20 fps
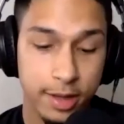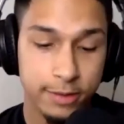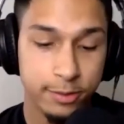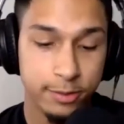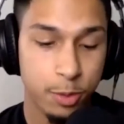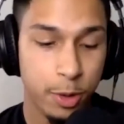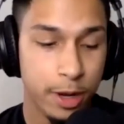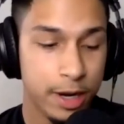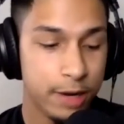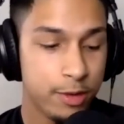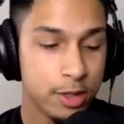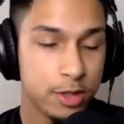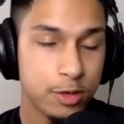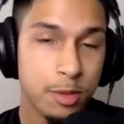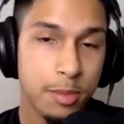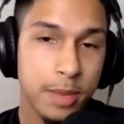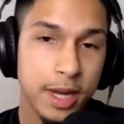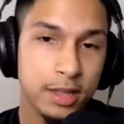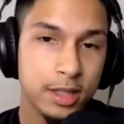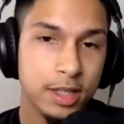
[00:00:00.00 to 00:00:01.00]
whatever's
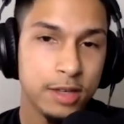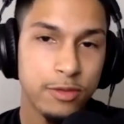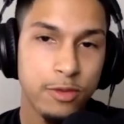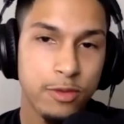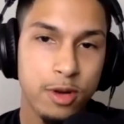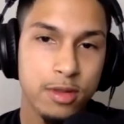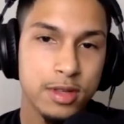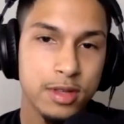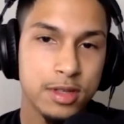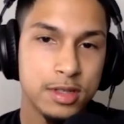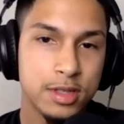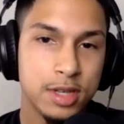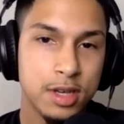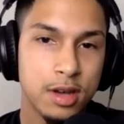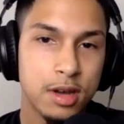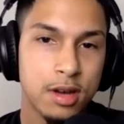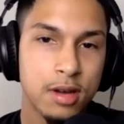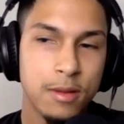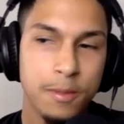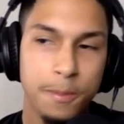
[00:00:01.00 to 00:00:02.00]
remaining for this
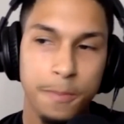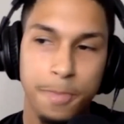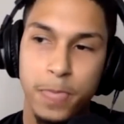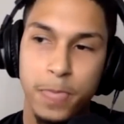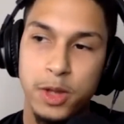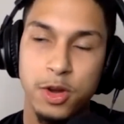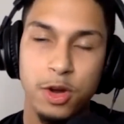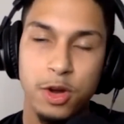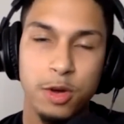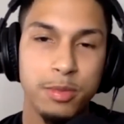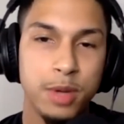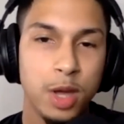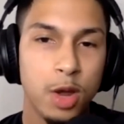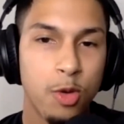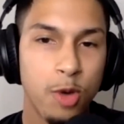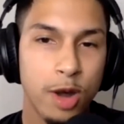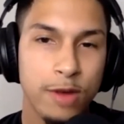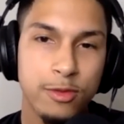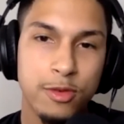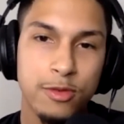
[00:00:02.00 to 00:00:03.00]
year. Be
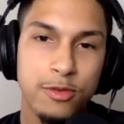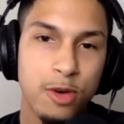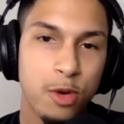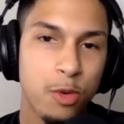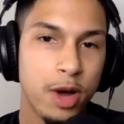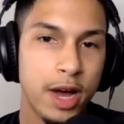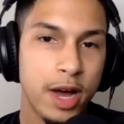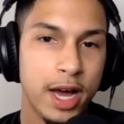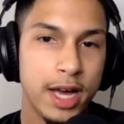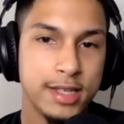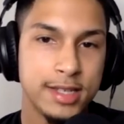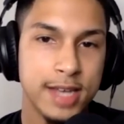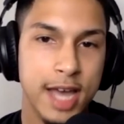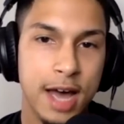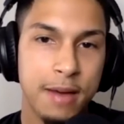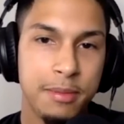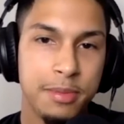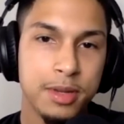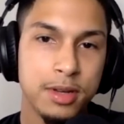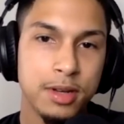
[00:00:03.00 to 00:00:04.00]
grateful for has
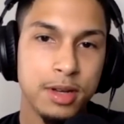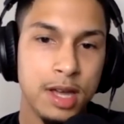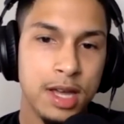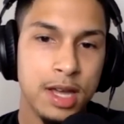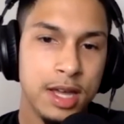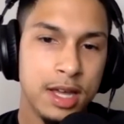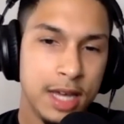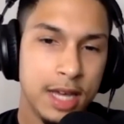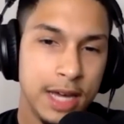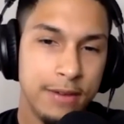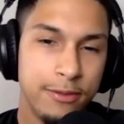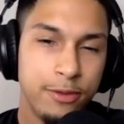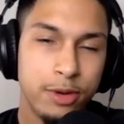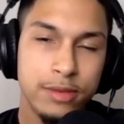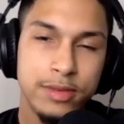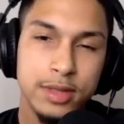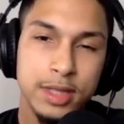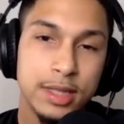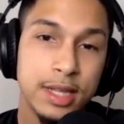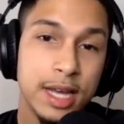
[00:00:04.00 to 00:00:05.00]
happened, and for
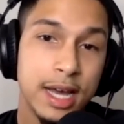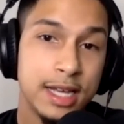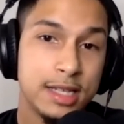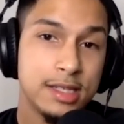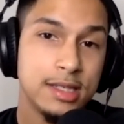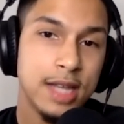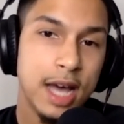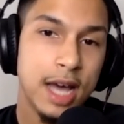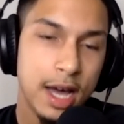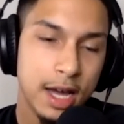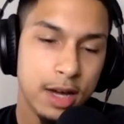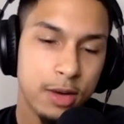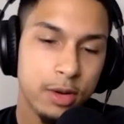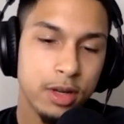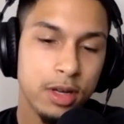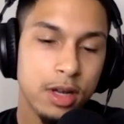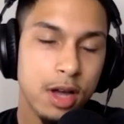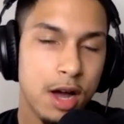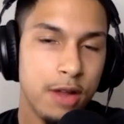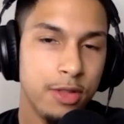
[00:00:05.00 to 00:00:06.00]
everything that has not
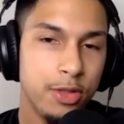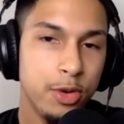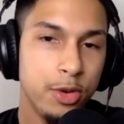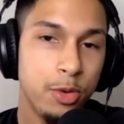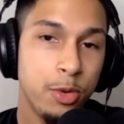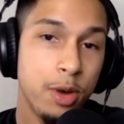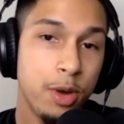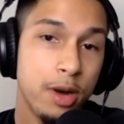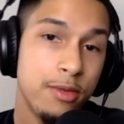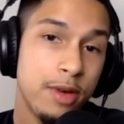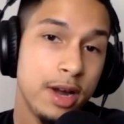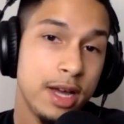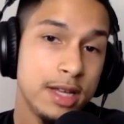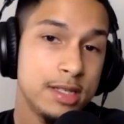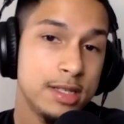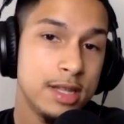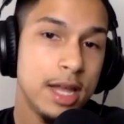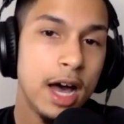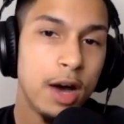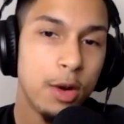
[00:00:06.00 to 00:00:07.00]
gone through, whatever
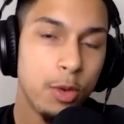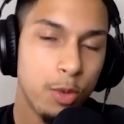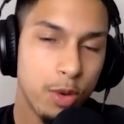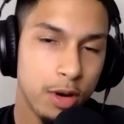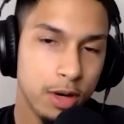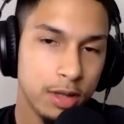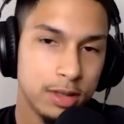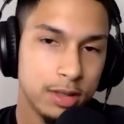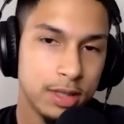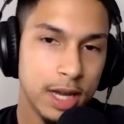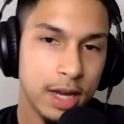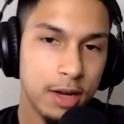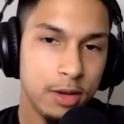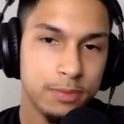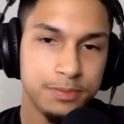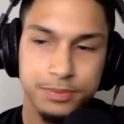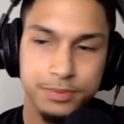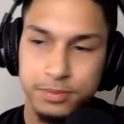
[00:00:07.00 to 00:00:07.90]
has not worked out.